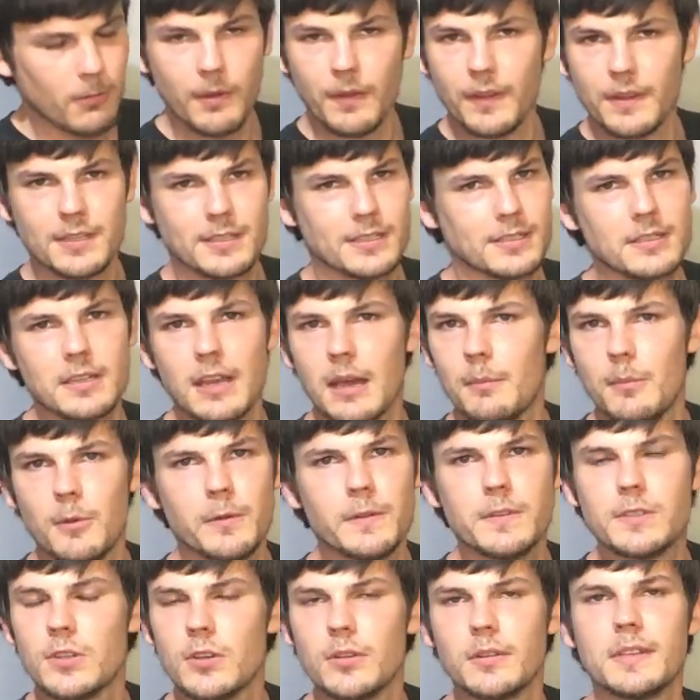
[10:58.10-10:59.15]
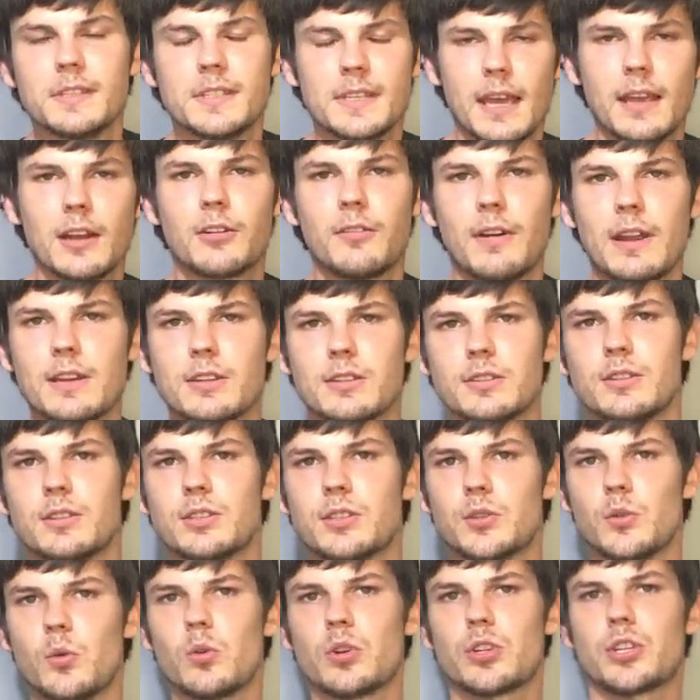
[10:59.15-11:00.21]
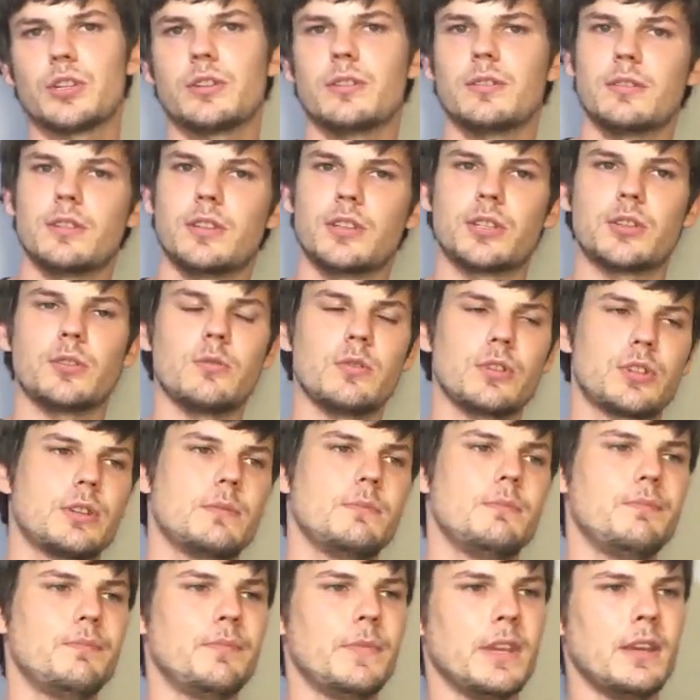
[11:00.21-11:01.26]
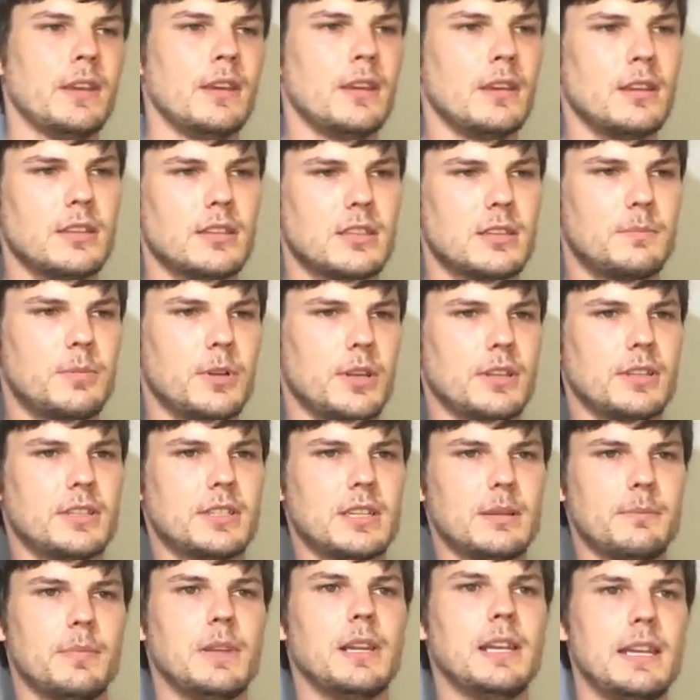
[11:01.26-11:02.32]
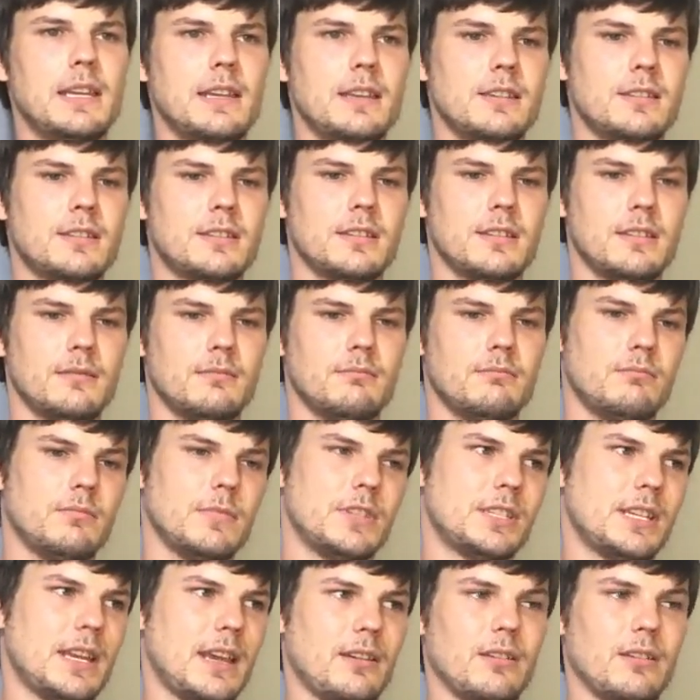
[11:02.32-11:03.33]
want this to start moving too, because that creates distortion. Distortion, to put it simply, is it